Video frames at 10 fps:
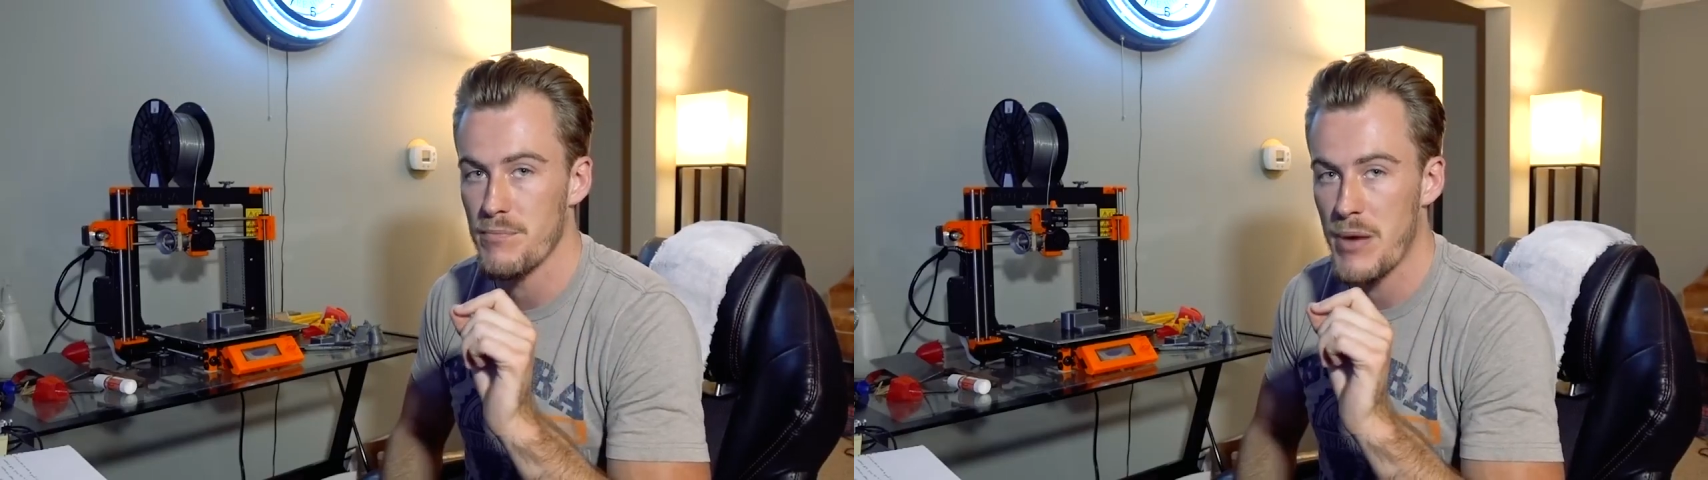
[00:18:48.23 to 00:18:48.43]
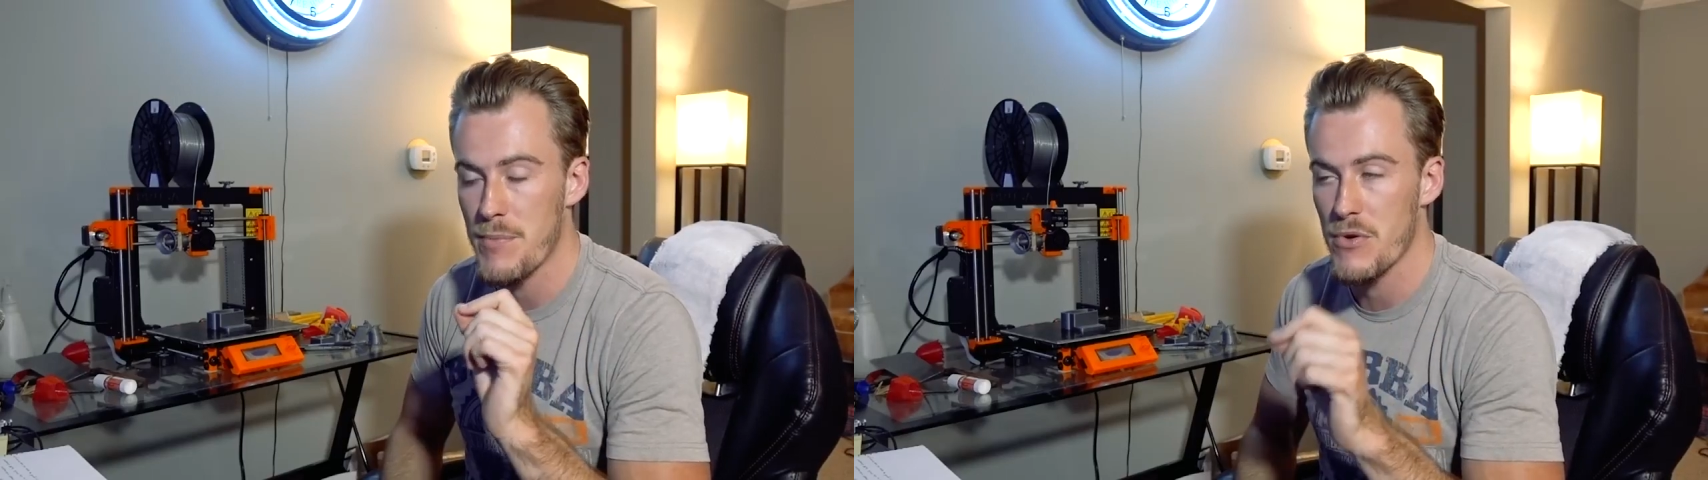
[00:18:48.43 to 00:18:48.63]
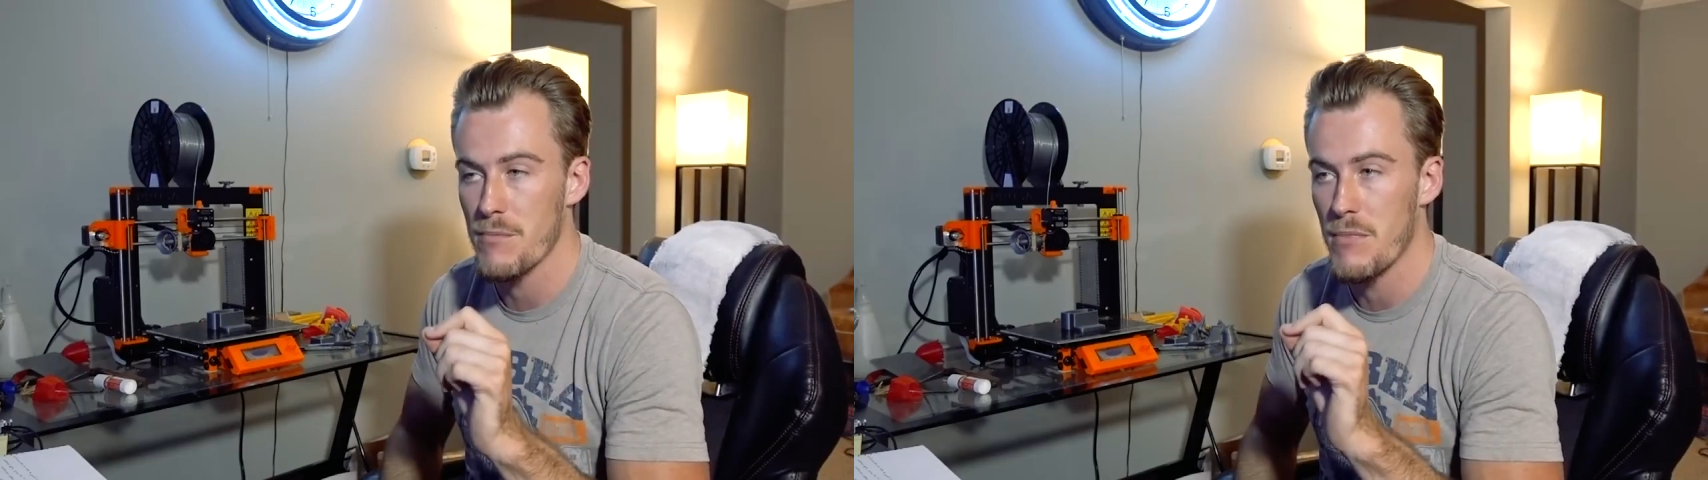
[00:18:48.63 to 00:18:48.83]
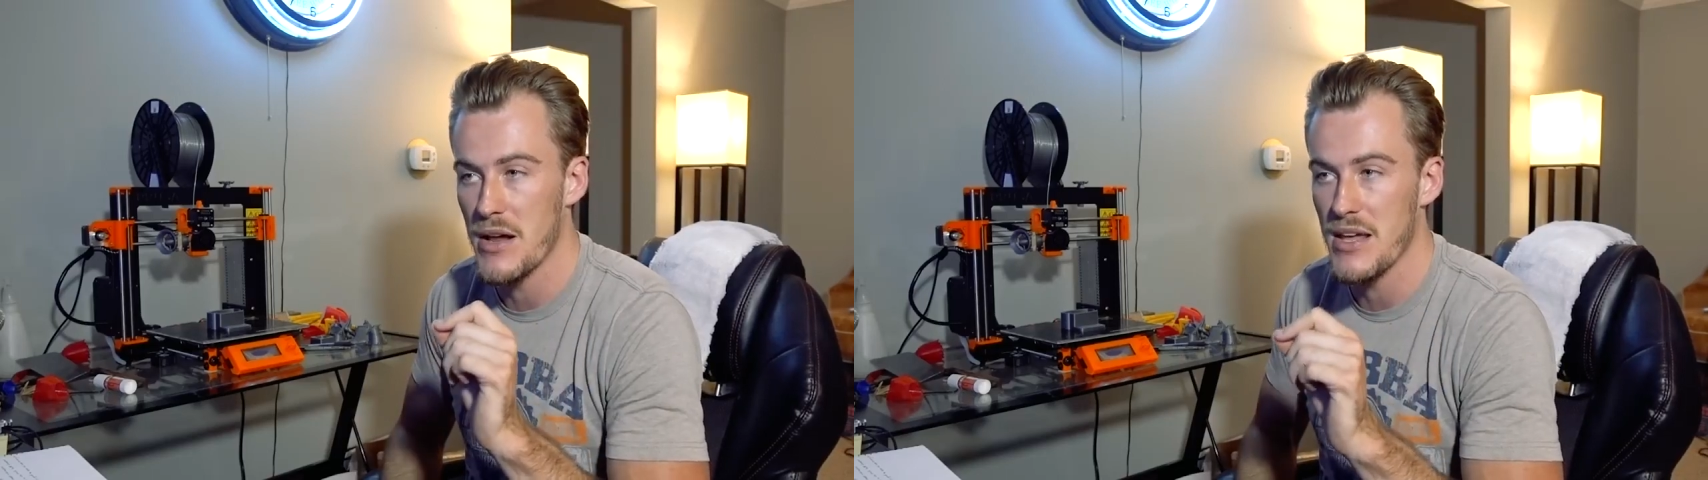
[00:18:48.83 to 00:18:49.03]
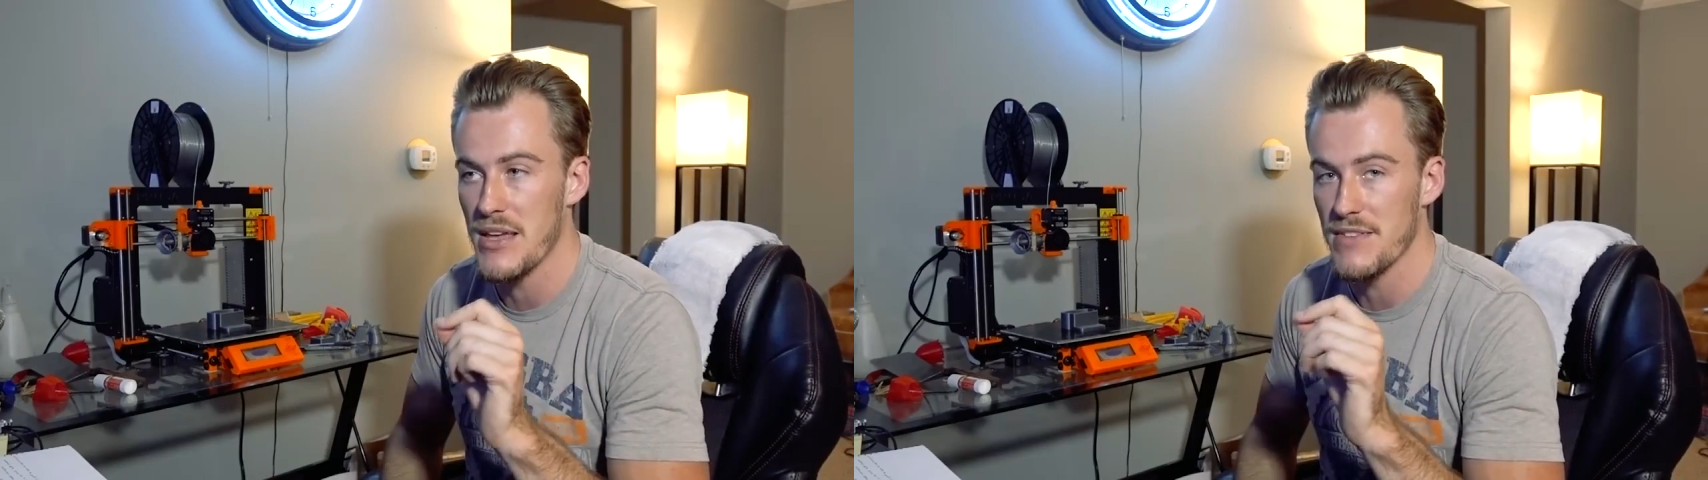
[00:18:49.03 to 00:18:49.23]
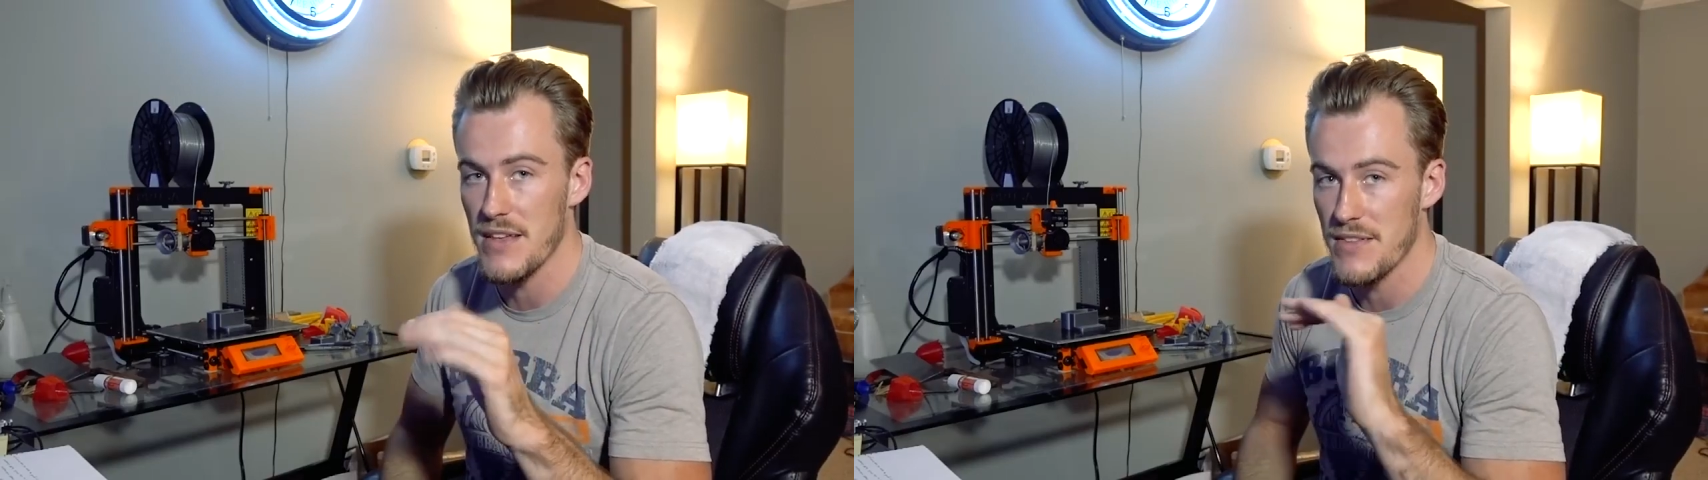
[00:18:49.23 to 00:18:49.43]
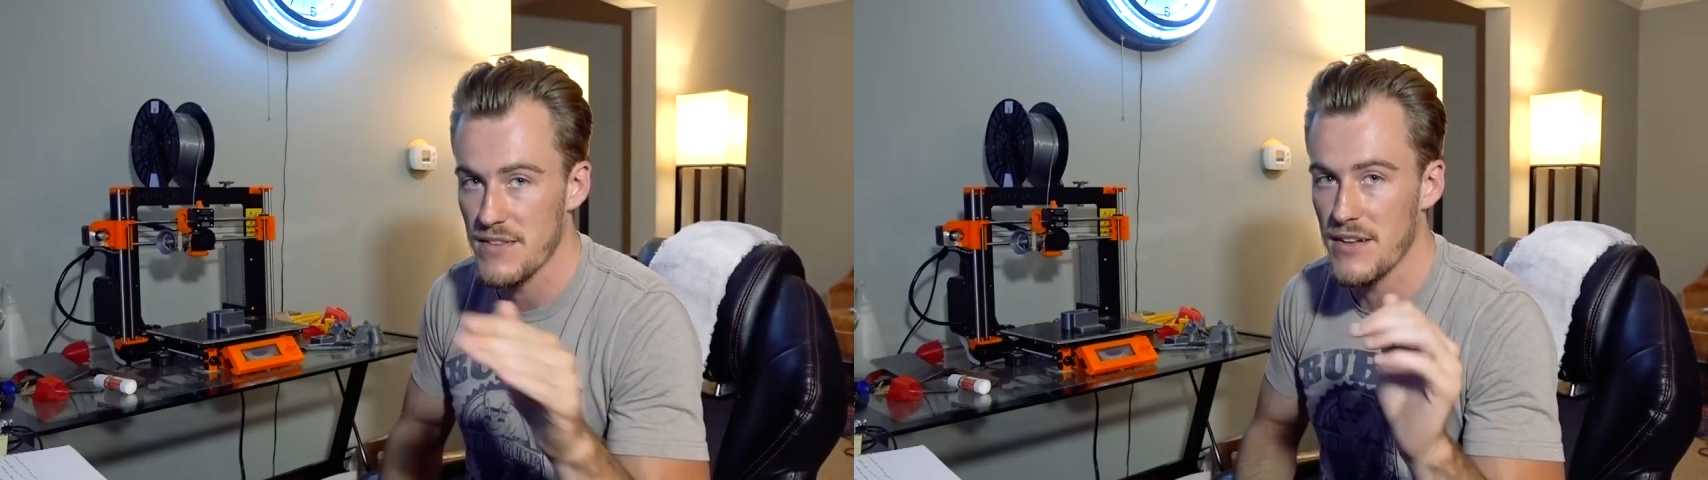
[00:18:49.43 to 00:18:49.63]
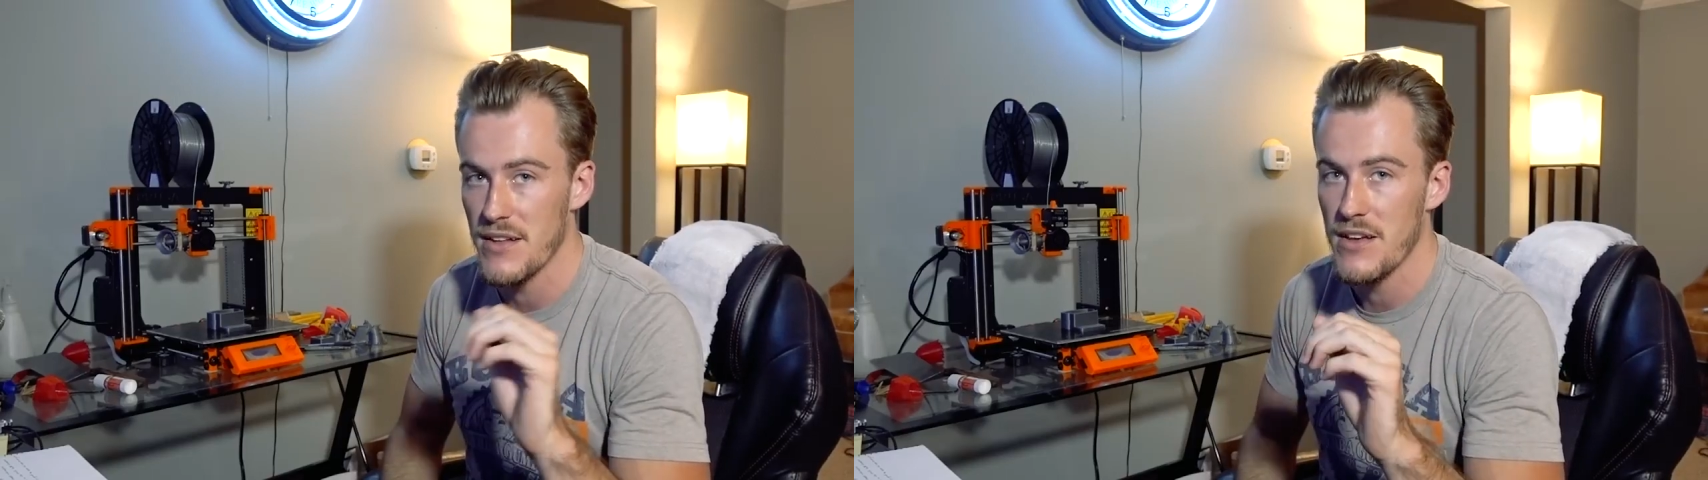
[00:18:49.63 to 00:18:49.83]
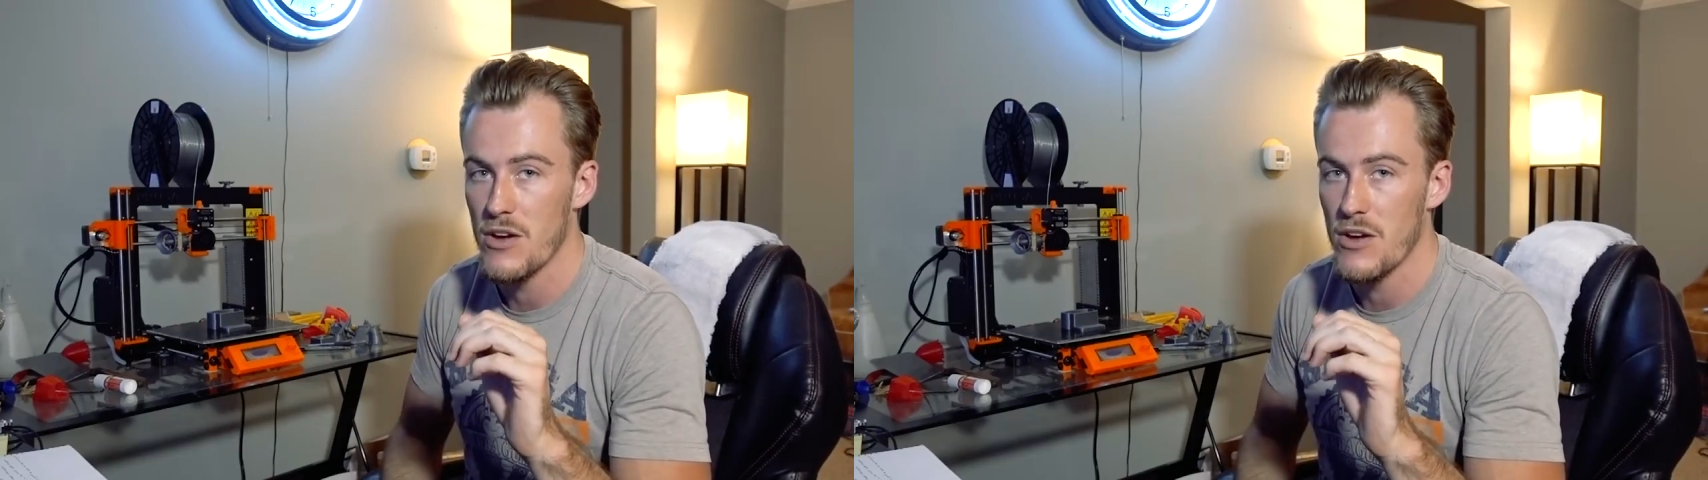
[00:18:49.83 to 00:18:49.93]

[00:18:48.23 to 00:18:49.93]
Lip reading: paper money is instant,